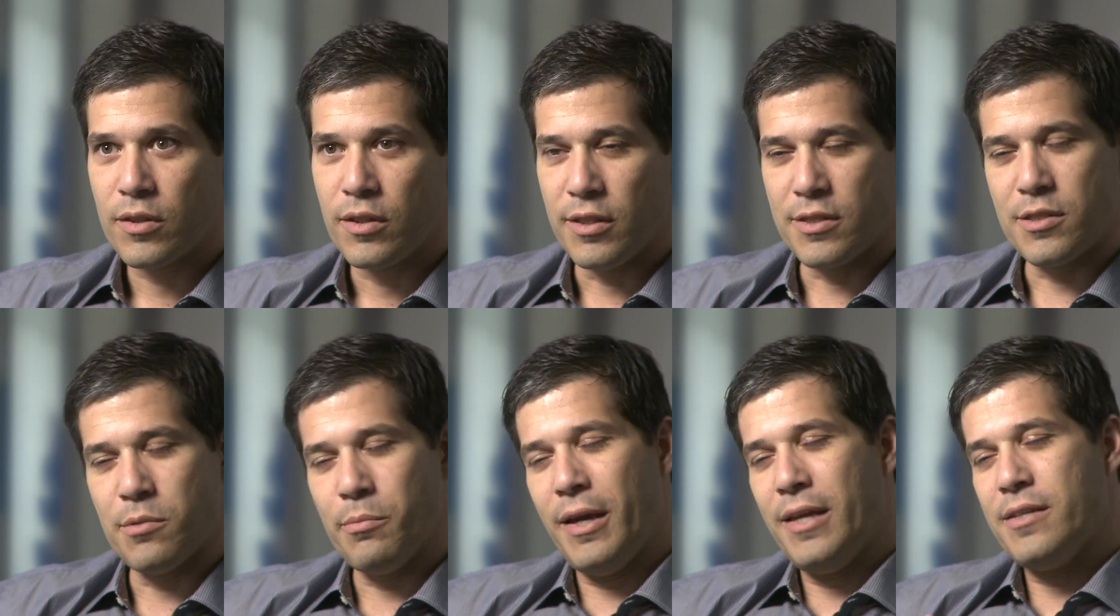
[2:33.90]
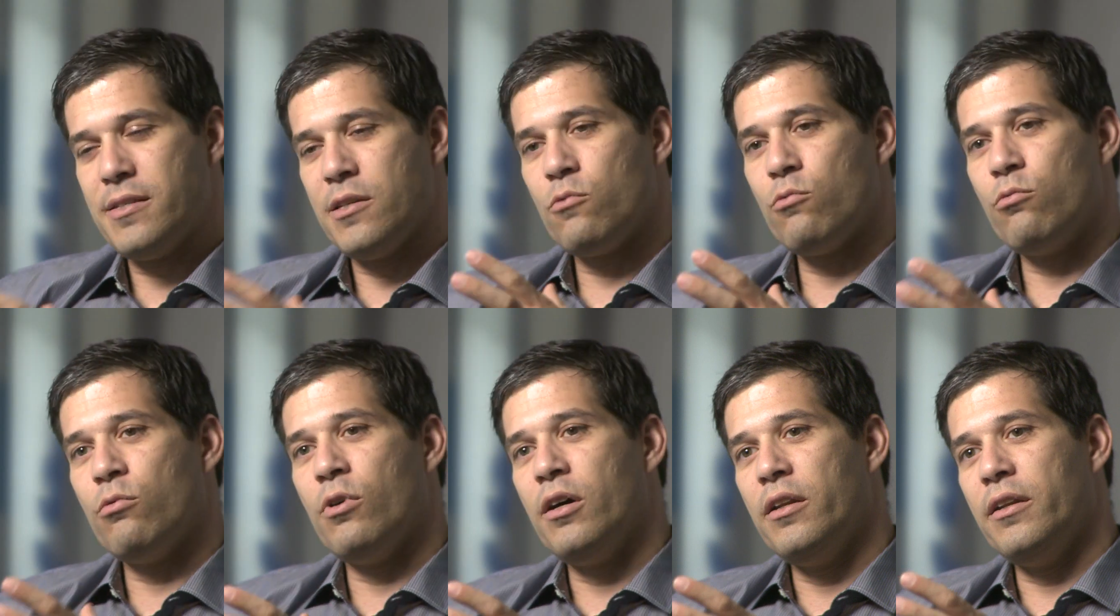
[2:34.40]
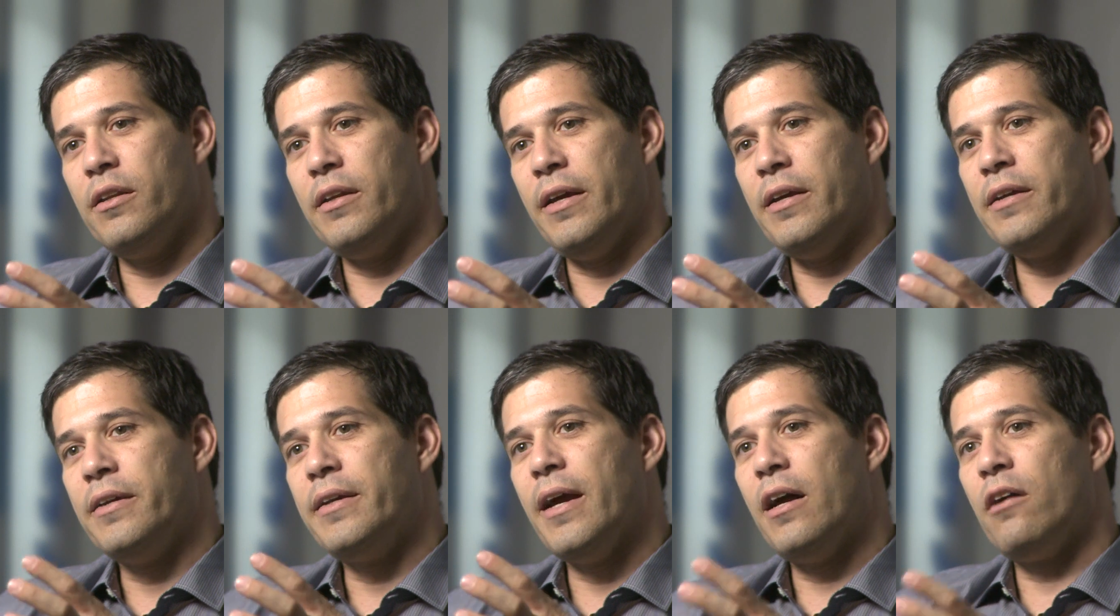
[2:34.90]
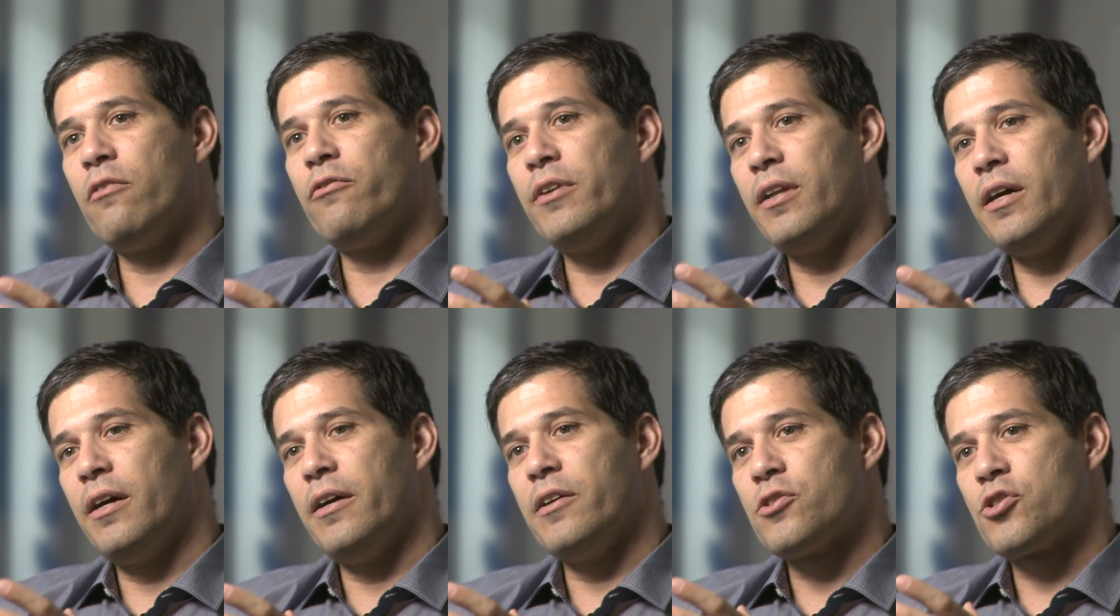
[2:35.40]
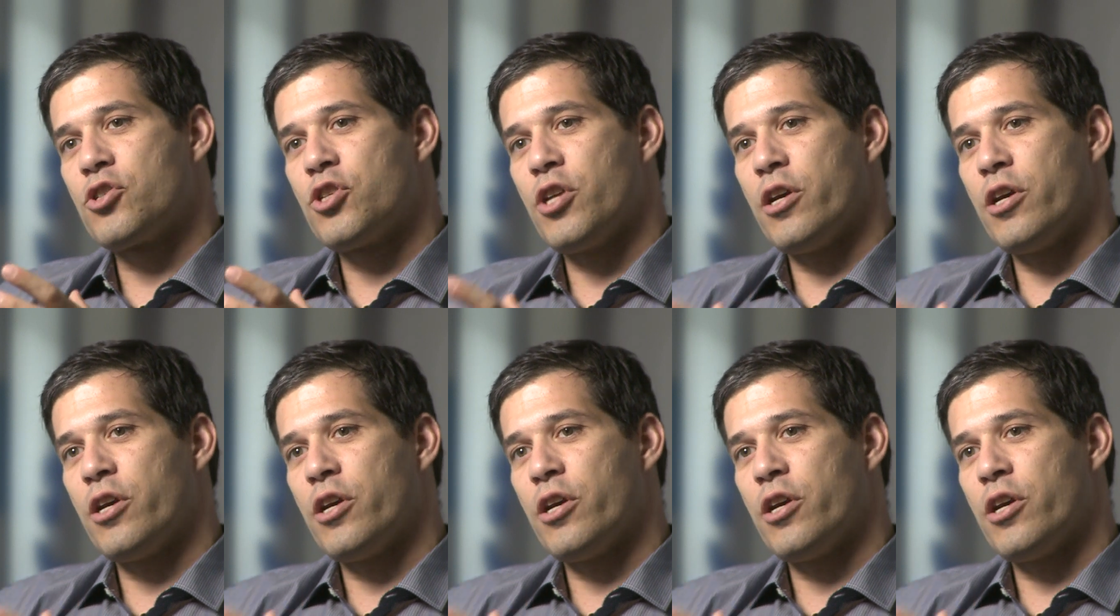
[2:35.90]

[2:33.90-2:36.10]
It's amazing what a galvanized